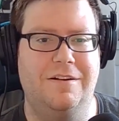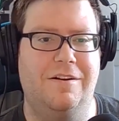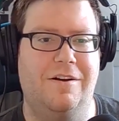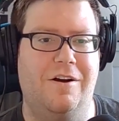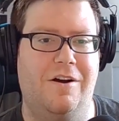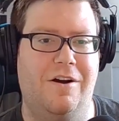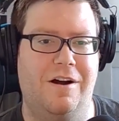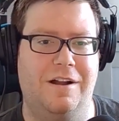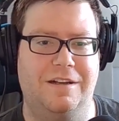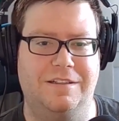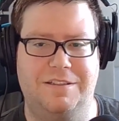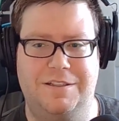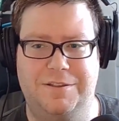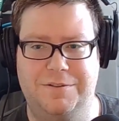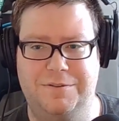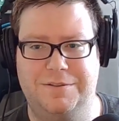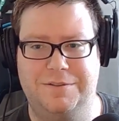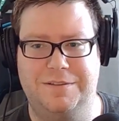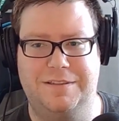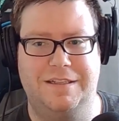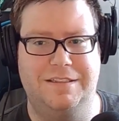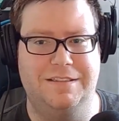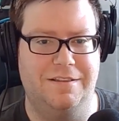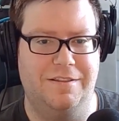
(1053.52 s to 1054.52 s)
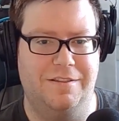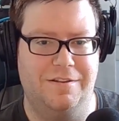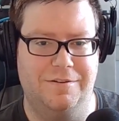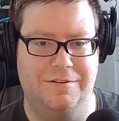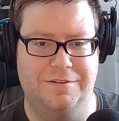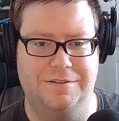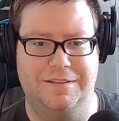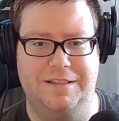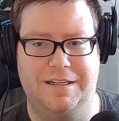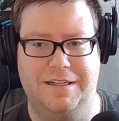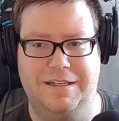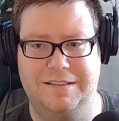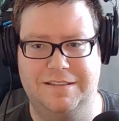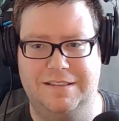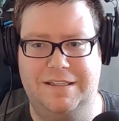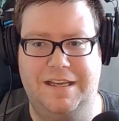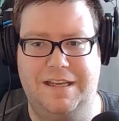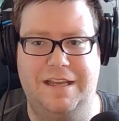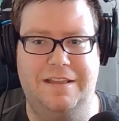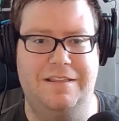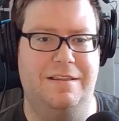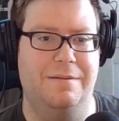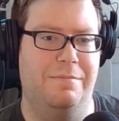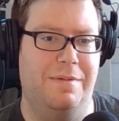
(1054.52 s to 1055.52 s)
on Tuesdays and Thursdays
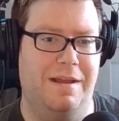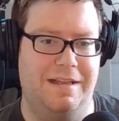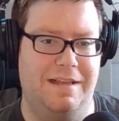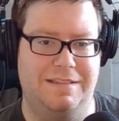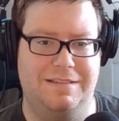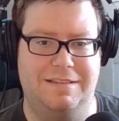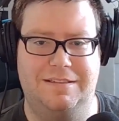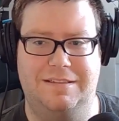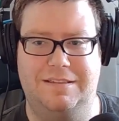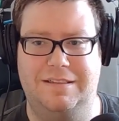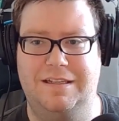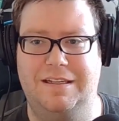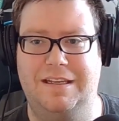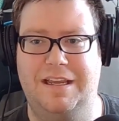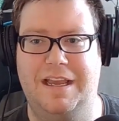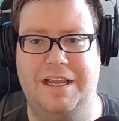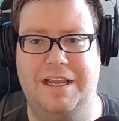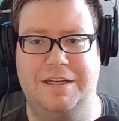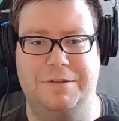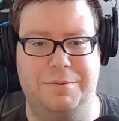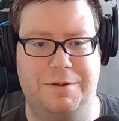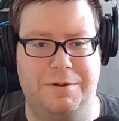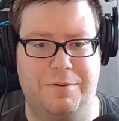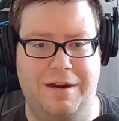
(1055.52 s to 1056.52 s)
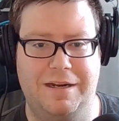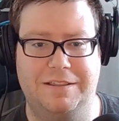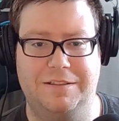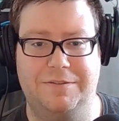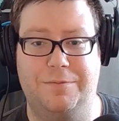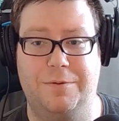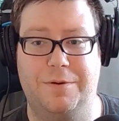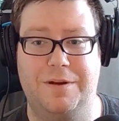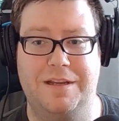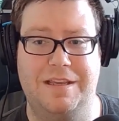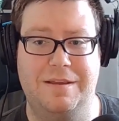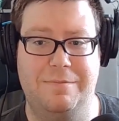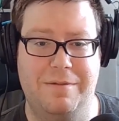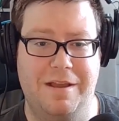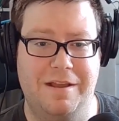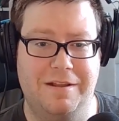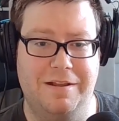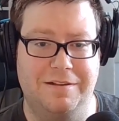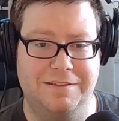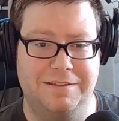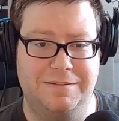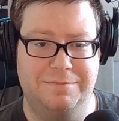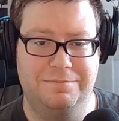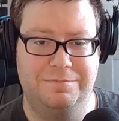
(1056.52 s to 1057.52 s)
get the best engagement rates for
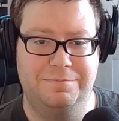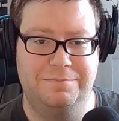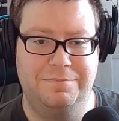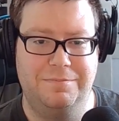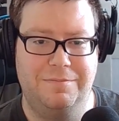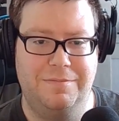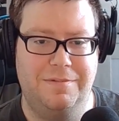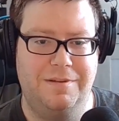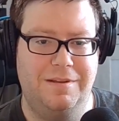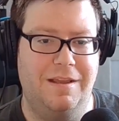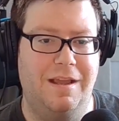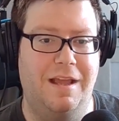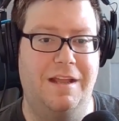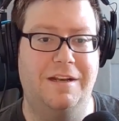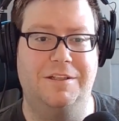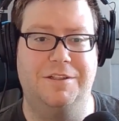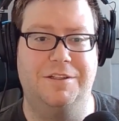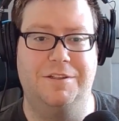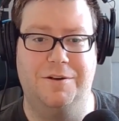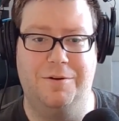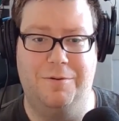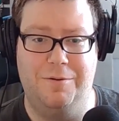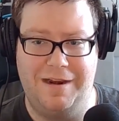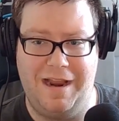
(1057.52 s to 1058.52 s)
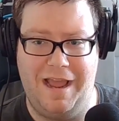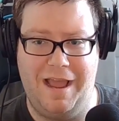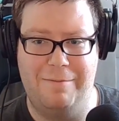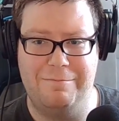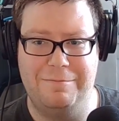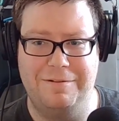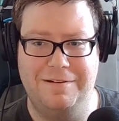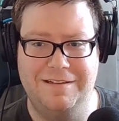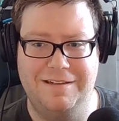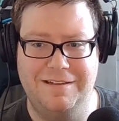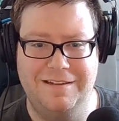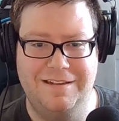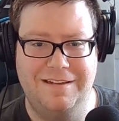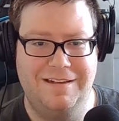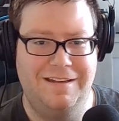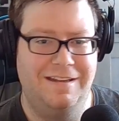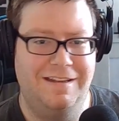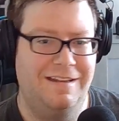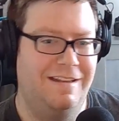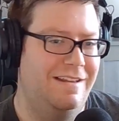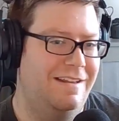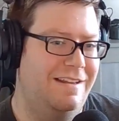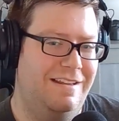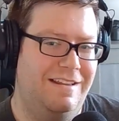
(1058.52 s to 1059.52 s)
emails. And do you know what happened?
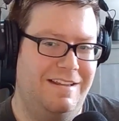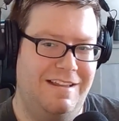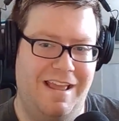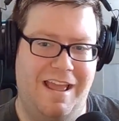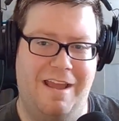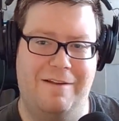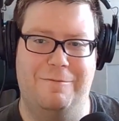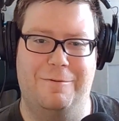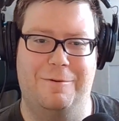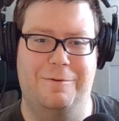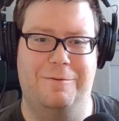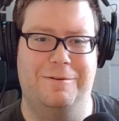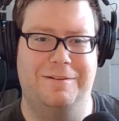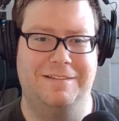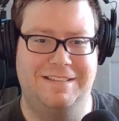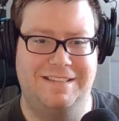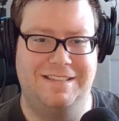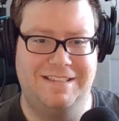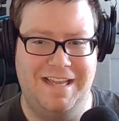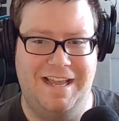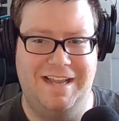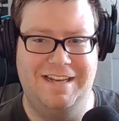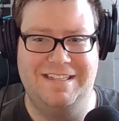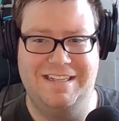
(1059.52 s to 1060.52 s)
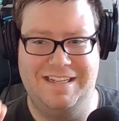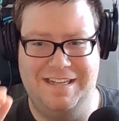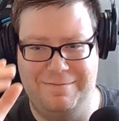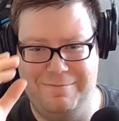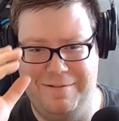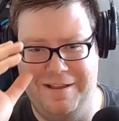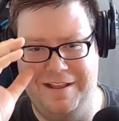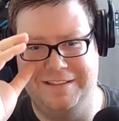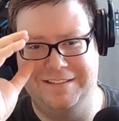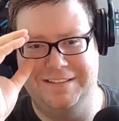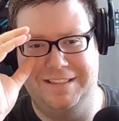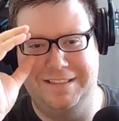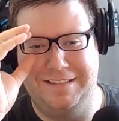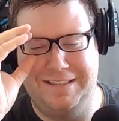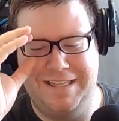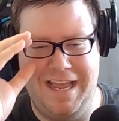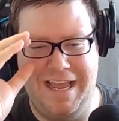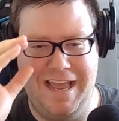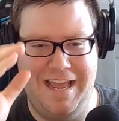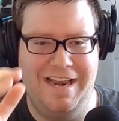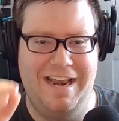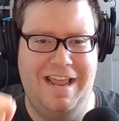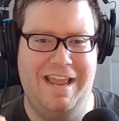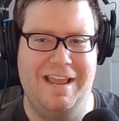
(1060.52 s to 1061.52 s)
Everyone sent emails at
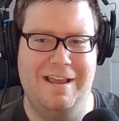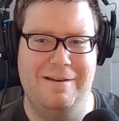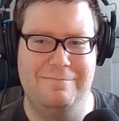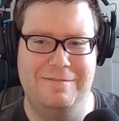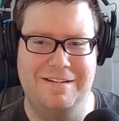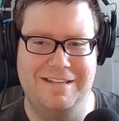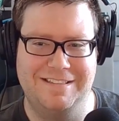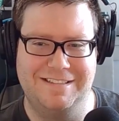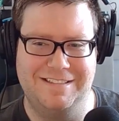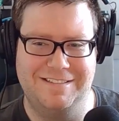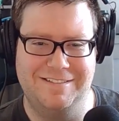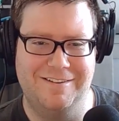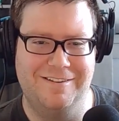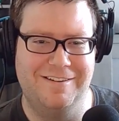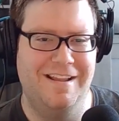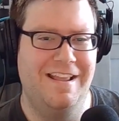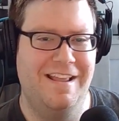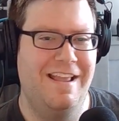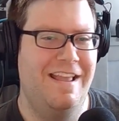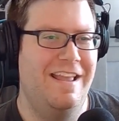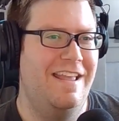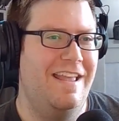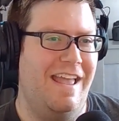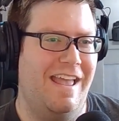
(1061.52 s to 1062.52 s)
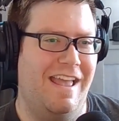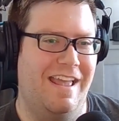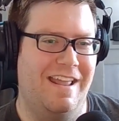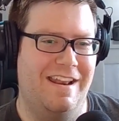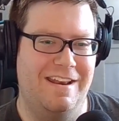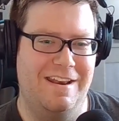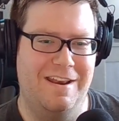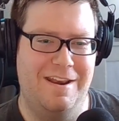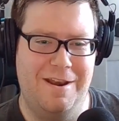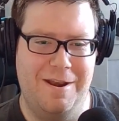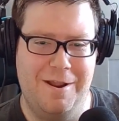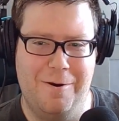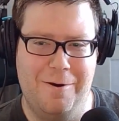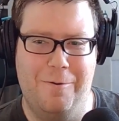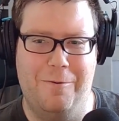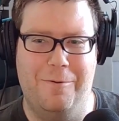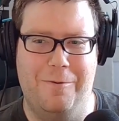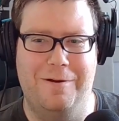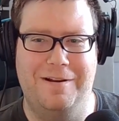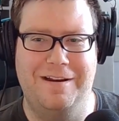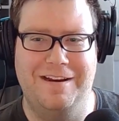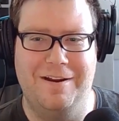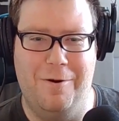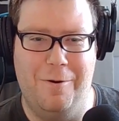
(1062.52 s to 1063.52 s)
10 a.m. Eastern, and no
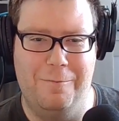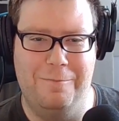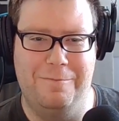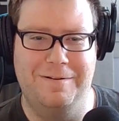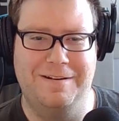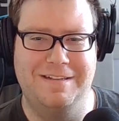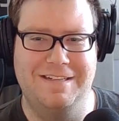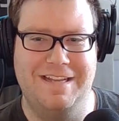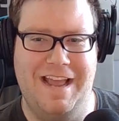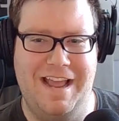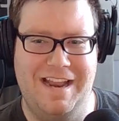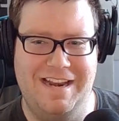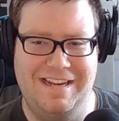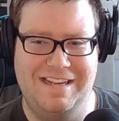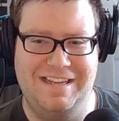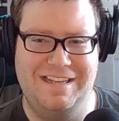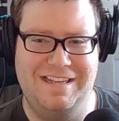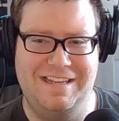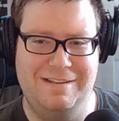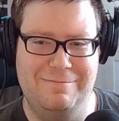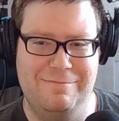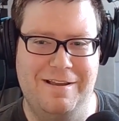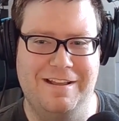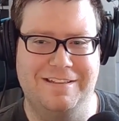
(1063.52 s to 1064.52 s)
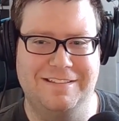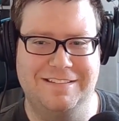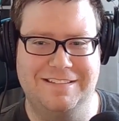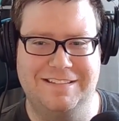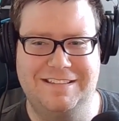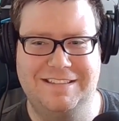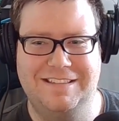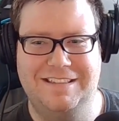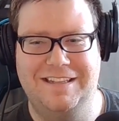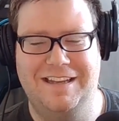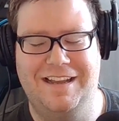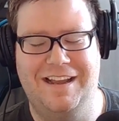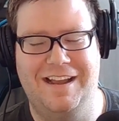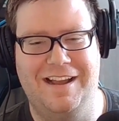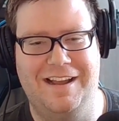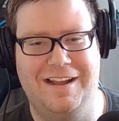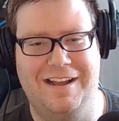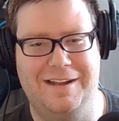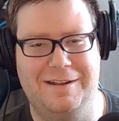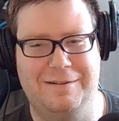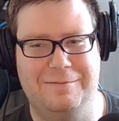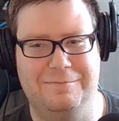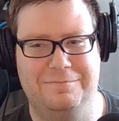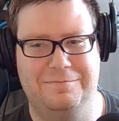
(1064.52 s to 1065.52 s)
one opened any
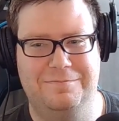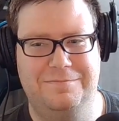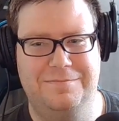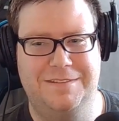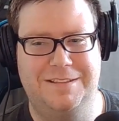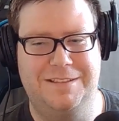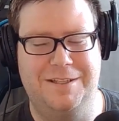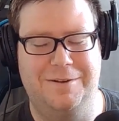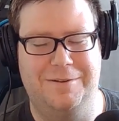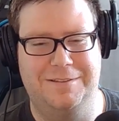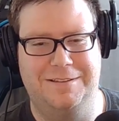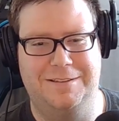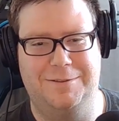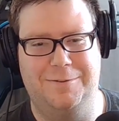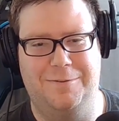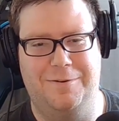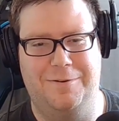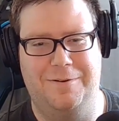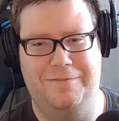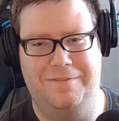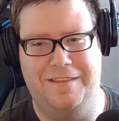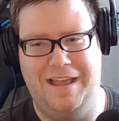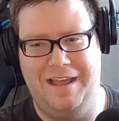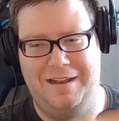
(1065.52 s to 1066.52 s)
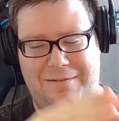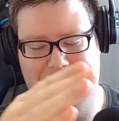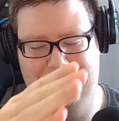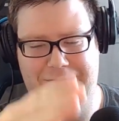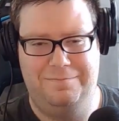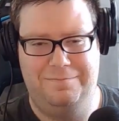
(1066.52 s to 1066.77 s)
emails. So it's sort of that